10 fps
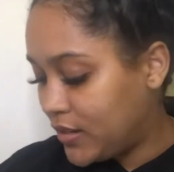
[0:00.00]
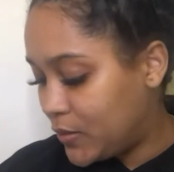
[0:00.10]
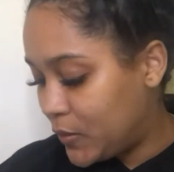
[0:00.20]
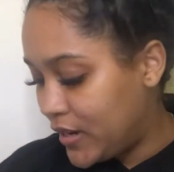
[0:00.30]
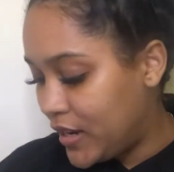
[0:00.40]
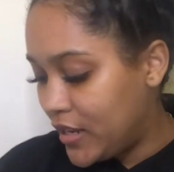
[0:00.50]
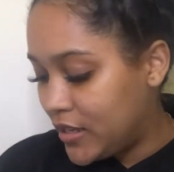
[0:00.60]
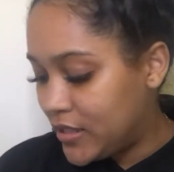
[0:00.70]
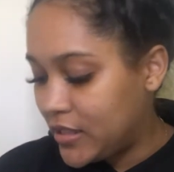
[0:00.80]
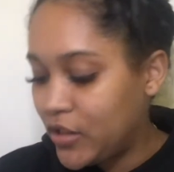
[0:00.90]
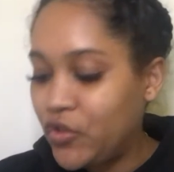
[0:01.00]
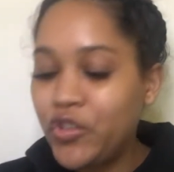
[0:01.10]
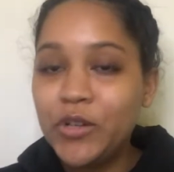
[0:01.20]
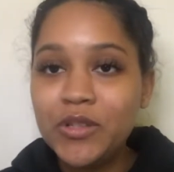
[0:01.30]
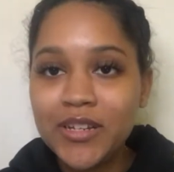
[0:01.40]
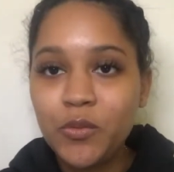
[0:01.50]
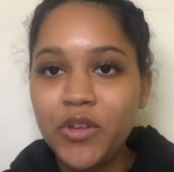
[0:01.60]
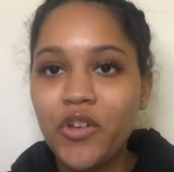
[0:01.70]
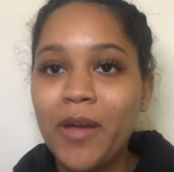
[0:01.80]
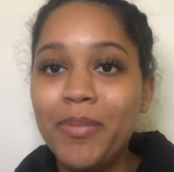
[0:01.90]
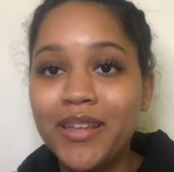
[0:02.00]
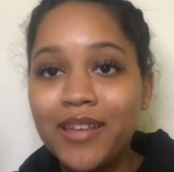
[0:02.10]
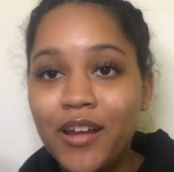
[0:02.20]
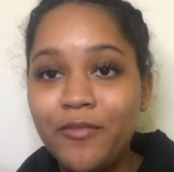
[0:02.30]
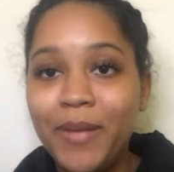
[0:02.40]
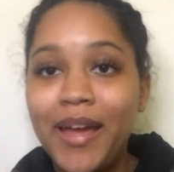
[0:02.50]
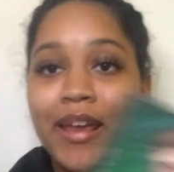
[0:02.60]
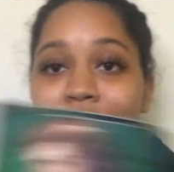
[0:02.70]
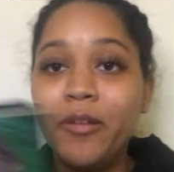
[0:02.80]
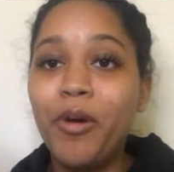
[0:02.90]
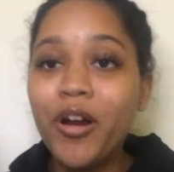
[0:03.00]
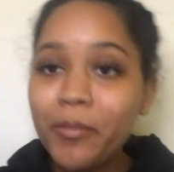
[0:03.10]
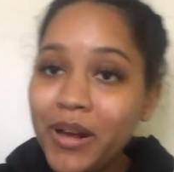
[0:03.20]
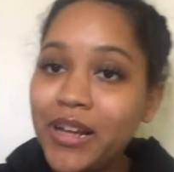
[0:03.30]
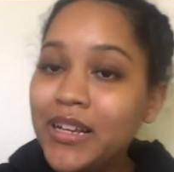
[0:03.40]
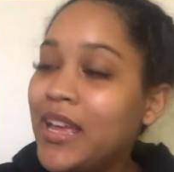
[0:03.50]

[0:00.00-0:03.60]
one is Shielded, which I picked out of my Harry Potter mug,